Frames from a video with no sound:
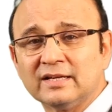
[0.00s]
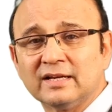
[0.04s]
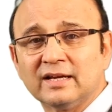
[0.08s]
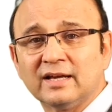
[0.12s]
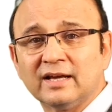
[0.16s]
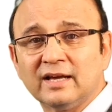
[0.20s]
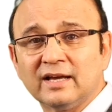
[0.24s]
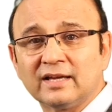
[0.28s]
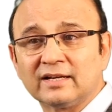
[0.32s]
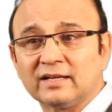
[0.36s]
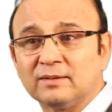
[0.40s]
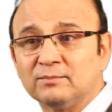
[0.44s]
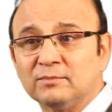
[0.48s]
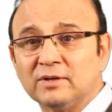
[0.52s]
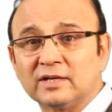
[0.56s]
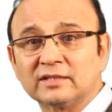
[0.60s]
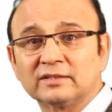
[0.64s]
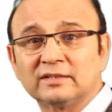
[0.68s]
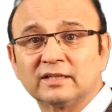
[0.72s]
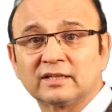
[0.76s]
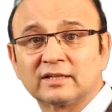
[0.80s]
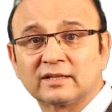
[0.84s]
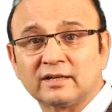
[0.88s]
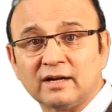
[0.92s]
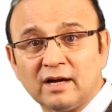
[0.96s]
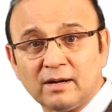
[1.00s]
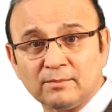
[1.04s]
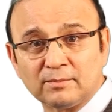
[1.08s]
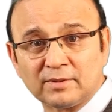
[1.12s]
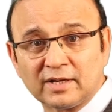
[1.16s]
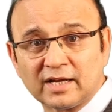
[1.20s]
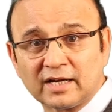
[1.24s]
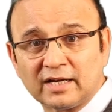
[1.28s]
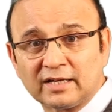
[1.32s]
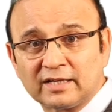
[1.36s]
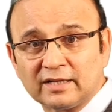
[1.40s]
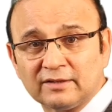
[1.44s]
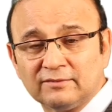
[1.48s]
and among the
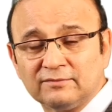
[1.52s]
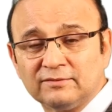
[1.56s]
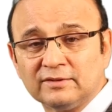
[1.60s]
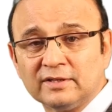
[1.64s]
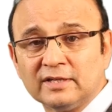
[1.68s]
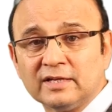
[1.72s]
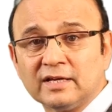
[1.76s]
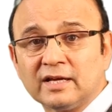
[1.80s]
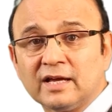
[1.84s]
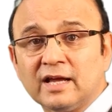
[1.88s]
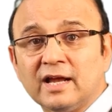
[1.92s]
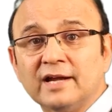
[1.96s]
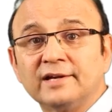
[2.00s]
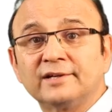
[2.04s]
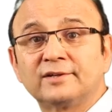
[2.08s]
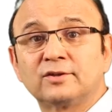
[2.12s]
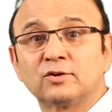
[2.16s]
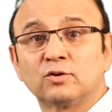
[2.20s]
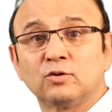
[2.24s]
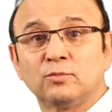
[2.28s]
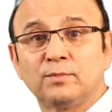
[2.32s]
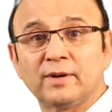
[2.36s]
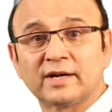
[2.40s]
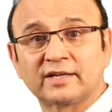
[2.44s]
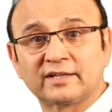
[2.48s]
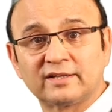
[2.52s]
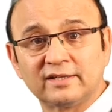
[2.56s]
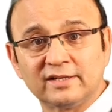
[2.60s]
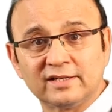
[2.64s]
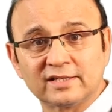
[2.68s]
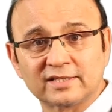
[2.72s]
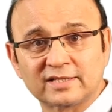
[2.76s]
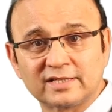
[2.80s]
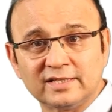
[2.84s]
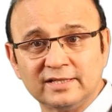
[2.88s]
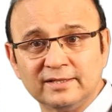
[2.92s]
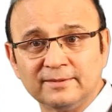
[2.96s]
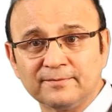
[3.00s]
gram-negative,
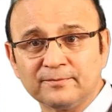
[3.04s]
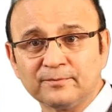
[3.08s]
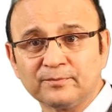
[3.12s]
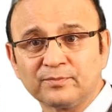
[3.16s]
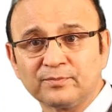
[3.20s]
Enterobacteriaceae